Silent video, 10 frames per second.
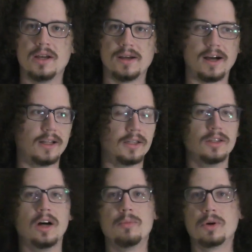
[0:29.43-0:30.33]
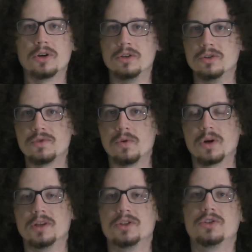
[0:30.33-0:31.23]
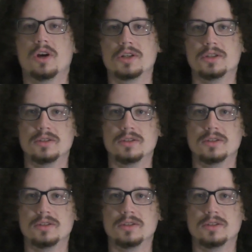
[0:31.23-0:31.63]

lumber used for construction,